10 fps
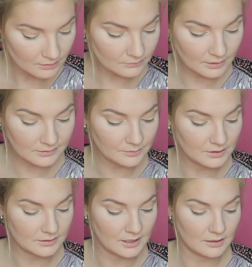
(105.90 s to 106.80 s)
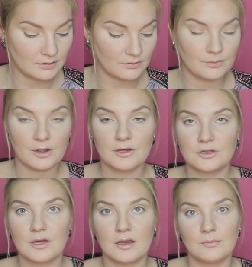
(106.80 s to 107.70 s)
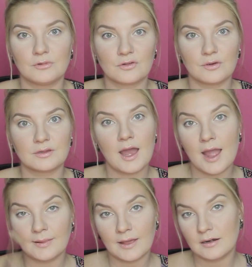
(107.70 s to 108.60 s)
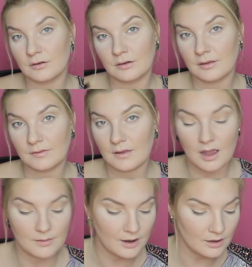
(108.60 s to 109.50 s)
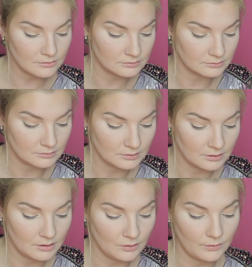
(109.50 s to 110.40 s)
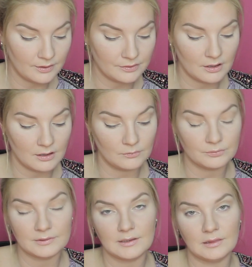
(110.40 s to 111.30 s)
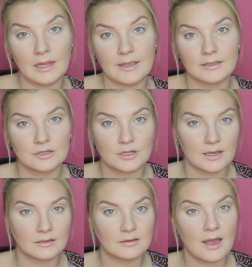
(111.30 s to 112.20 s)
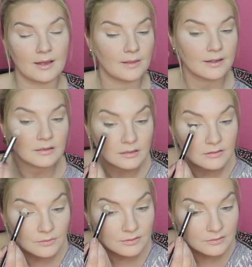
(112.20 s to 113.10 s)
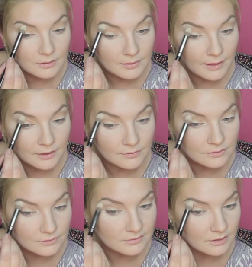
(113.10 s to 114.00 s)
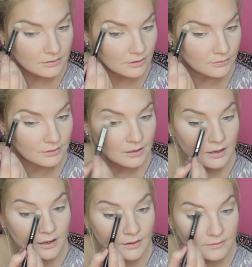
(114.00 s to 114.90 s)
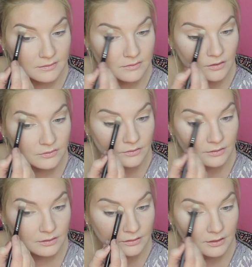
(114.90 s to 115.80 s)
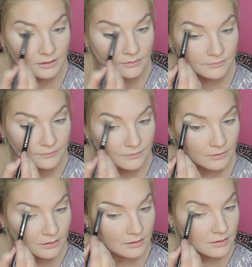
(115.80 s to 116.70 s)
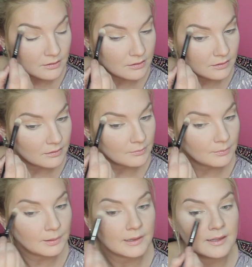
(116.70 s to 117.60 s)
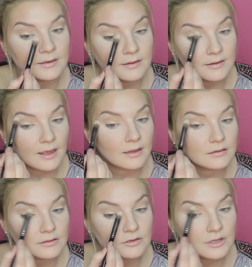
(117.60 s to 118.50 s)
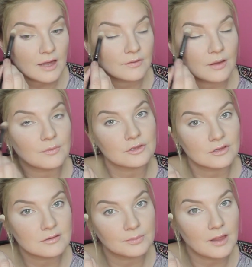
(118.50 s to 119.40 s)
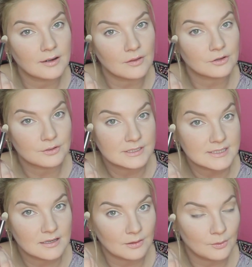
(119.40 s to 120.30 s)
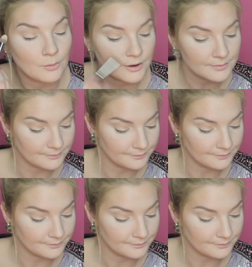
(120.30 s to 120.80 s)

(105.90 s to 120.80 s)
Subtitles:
So next I'm going to take another brush and I'm just going to highlight underneath the eyebrow with a really light shade to highlight. So it's going to be lighter than your skin tone. And this is also going to kind of blend that shadow that we just applied on the crease in a little more.